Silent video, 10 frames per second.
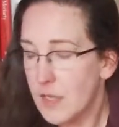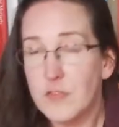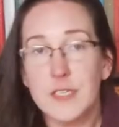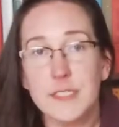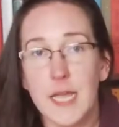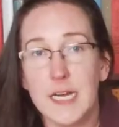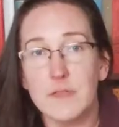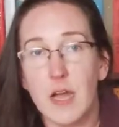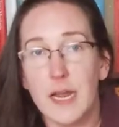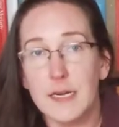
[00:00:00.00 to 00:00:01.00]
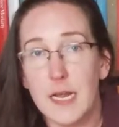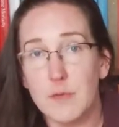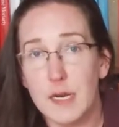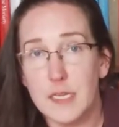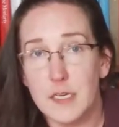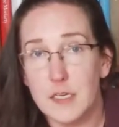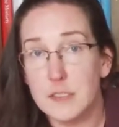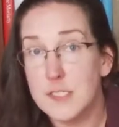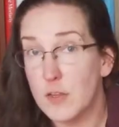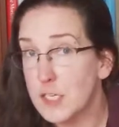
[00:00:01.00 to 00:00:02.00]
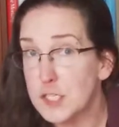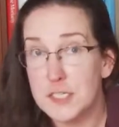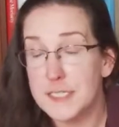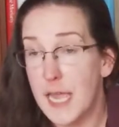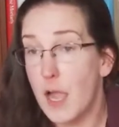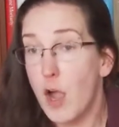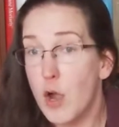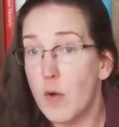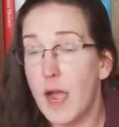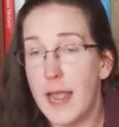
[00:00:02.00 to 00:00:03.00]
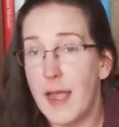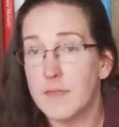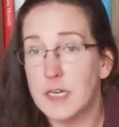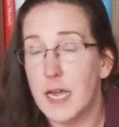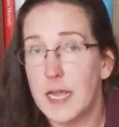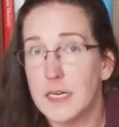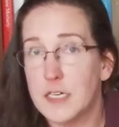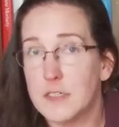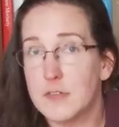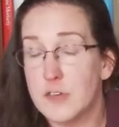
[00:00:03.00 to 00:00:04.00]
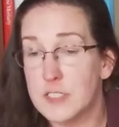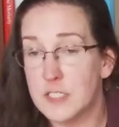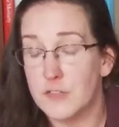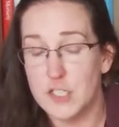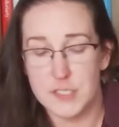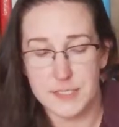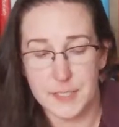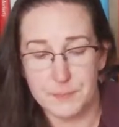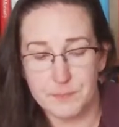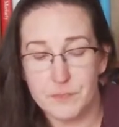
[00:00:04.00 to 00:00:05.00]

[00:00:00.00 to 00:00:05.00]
This kind of iodine right here, so let's just say, oh, I have an iodine deficiency.